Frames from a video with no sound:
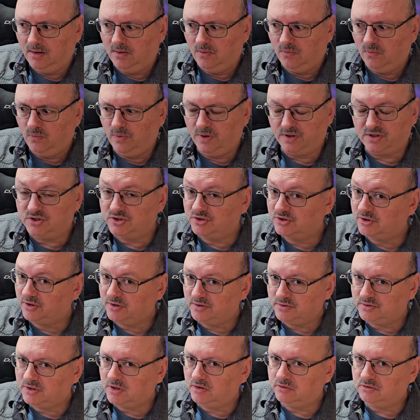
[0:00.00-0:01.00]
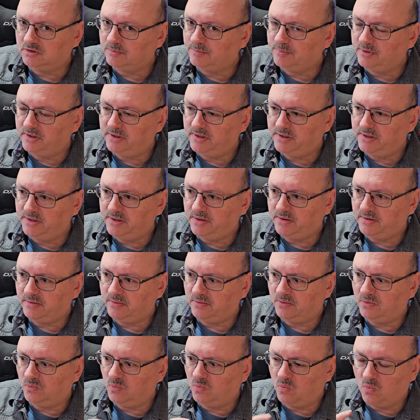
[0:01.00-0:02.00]
which turns out to be
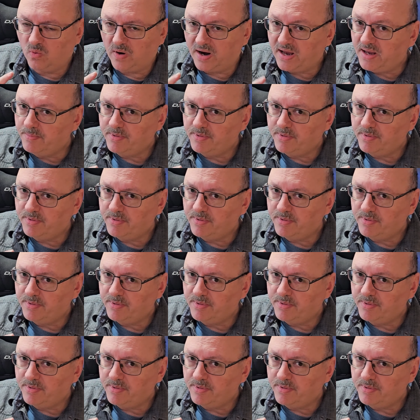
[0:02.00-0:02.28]
way